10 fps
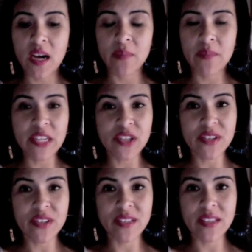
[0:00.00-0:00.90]
Make sure
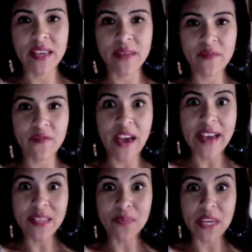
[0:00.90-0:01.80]
it's like
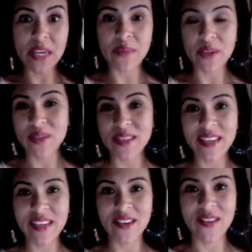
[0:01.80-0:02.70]
fast beat
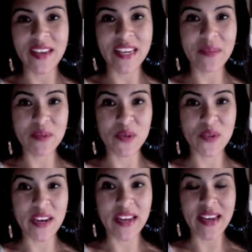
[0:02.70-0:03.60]
music, you know, that keeps you
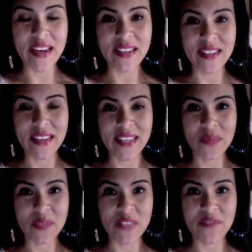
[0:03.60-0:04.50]
running at a like
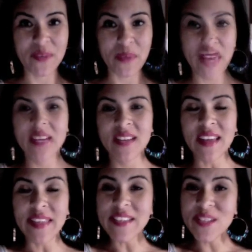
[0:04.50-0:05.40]
specific pace.
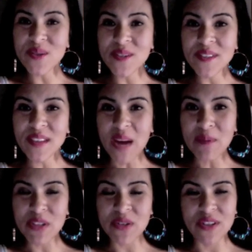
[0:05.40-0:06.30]
And this tool is
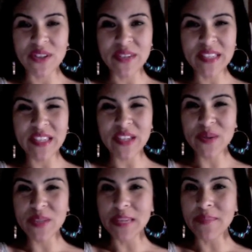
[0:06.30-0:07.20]
optional. You're going to
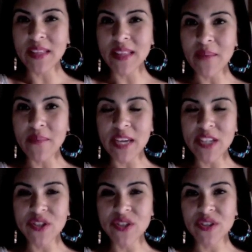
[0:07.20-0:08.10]
use something that
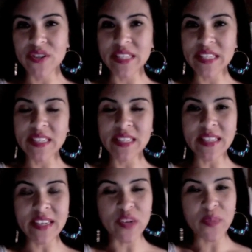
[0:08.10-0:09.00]
measures your distance
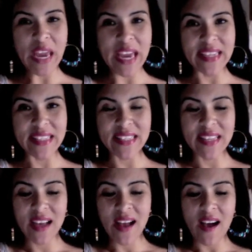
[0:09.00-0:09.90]
and your pace.
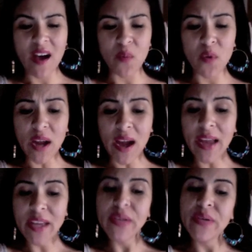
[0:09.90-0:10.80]
What
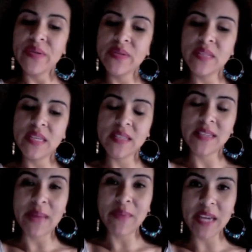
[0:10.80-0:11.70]
I use is an
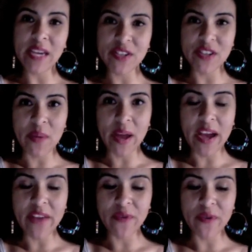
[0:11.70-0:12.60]
application on my
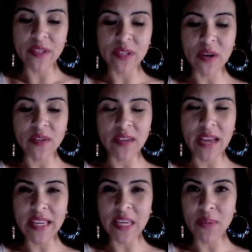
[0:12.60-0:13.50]
iPhone. It's called the
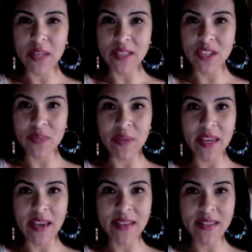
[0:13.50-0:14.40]
Nike Plus
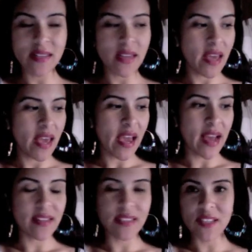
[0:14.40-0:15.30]
GPS,
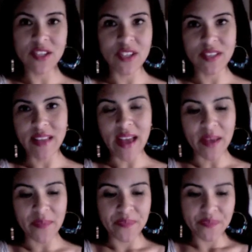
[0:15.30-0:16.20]
and it does just
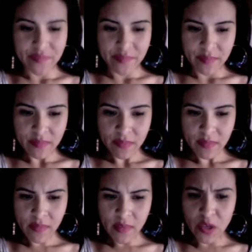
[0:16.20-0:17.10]
that.
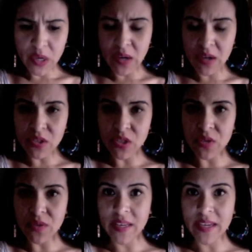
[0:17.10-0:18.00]
You can also
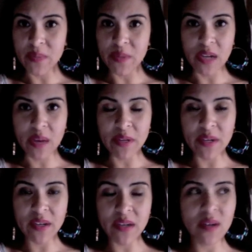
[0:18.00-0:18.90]
use like a
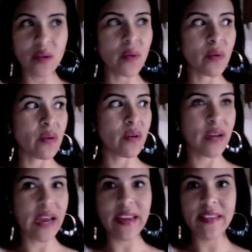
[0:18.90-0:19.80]
pedometer
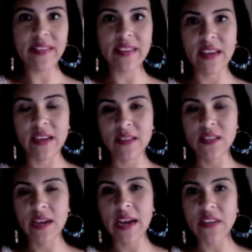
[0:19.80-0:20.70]
or anything to
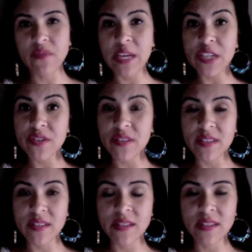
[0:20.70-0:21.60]
kind of measure the
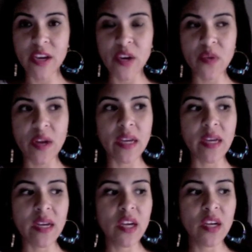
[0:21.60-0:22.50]
distance that you're running.
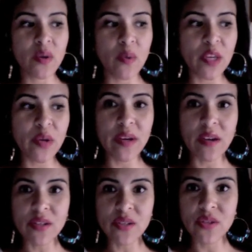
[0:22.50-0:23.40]
What you can
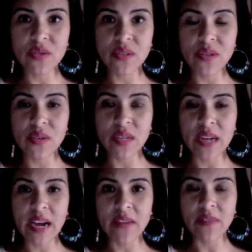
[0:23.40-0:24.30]
also do is you can
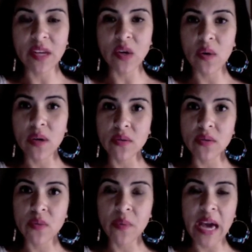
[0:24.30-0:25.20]
kind of like go on
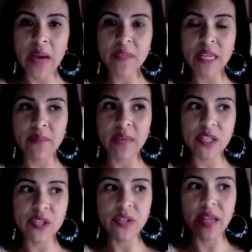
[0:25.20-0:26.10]
Google Maps and
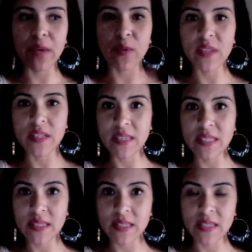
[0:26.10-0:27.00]
measure like what the
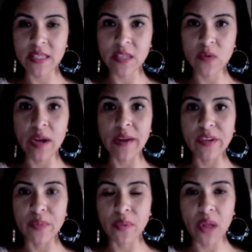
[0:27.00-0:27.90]
distance is around
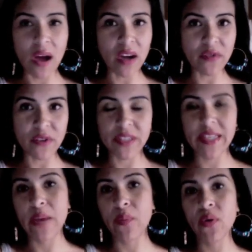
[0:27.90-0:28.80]
your block, for
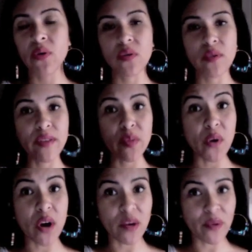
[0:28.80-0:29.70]
example, or around the
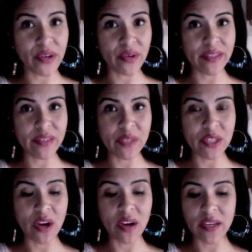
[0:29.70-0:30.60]
park where you're going to be
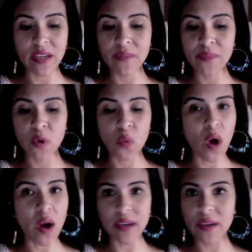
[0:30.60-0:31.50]
jogging or
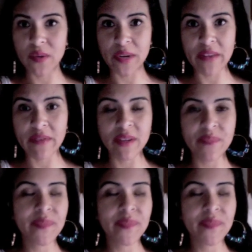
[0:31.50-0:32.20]
walking or whatever.